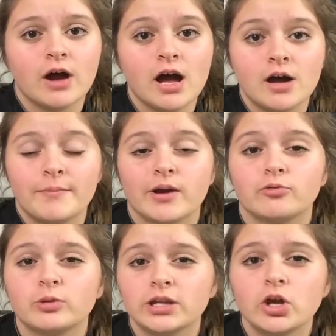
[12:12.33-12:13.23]
Um, I
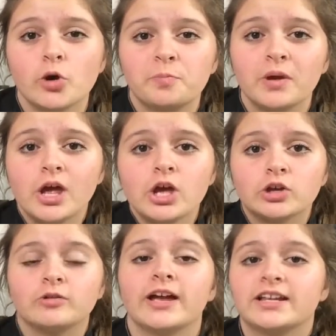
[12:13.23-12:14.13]
really hope you
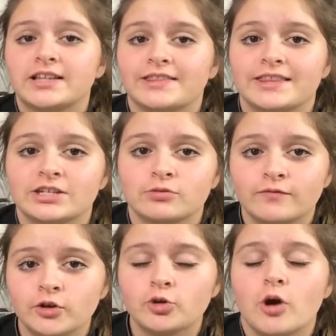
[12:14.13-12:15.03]
liked this
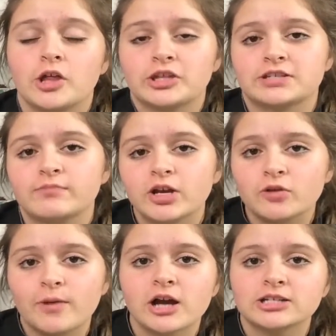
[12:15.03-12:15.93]
review on this
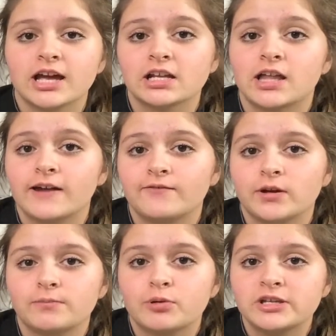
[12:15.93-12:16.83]
MakerBox. I had a lot of
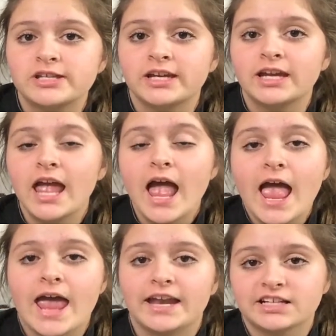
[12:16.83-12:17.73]
fun printing
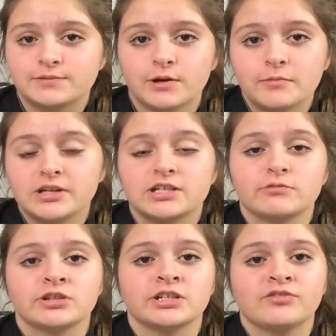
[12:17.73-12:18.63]
and experimenting
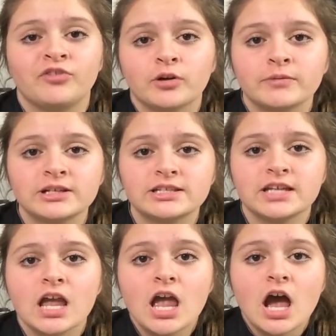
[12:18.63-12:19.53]
with these filaments.
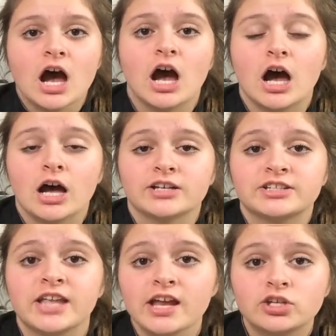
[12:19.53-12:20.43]
Uh,
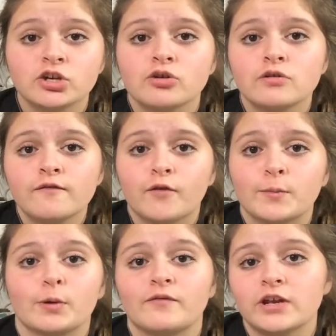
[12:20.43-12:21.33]
stay tuned for
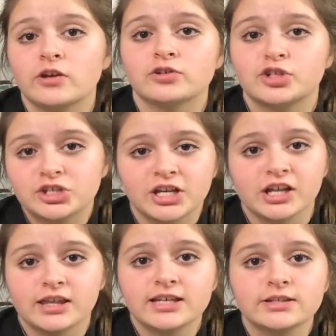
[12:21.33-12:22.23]
more videos just like
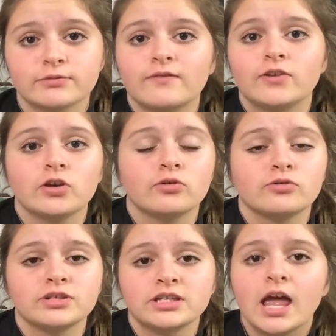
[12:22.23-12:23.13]
this,
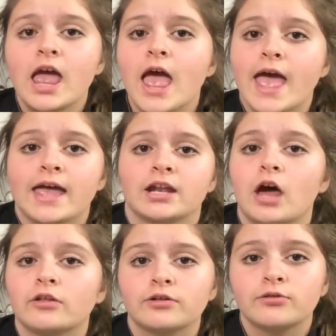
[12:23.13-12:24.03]
reviews, and
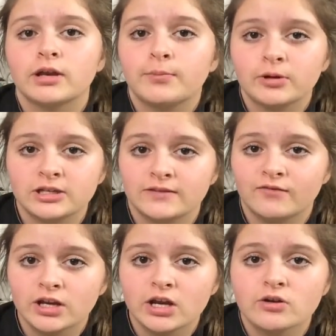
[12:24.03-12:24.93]
other three D printing
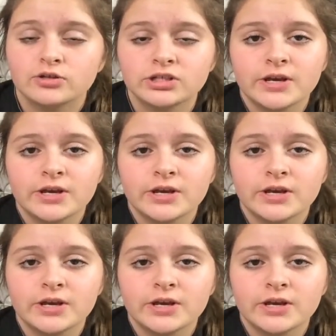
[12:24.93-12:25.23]
videos.